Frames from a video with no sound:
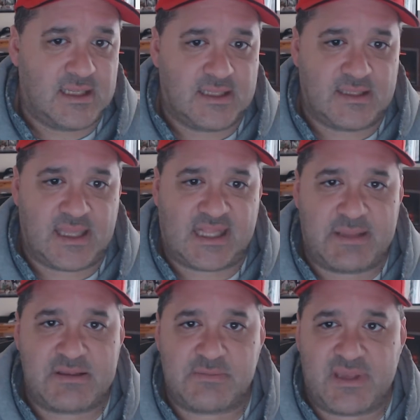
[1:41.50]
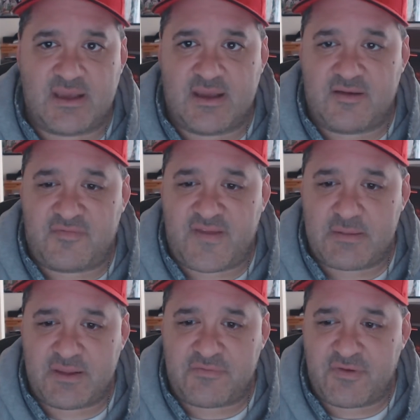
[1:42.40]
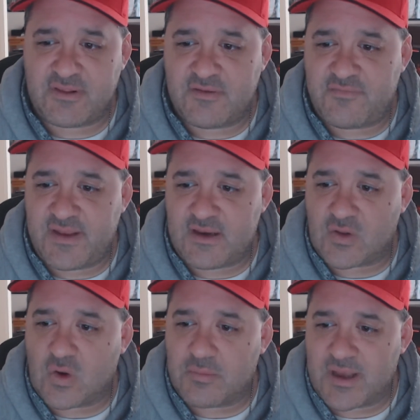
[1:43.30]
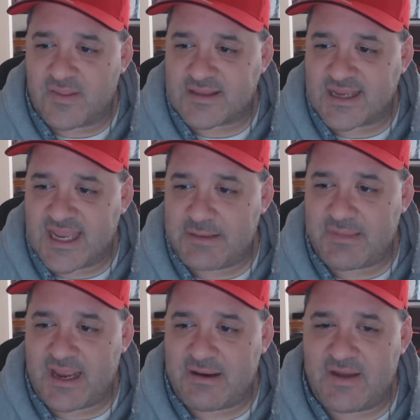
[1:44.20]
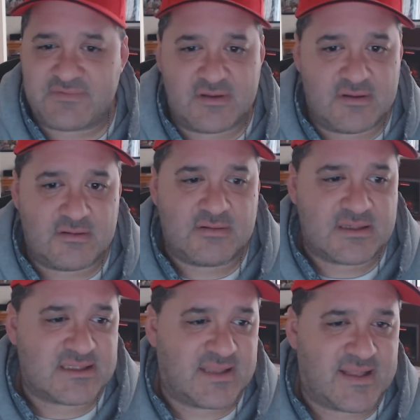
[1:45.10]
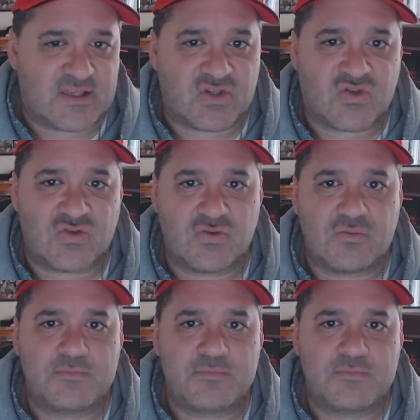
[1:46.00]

They claim it to be a family-friendly event, and going by the time, I have to say that's true.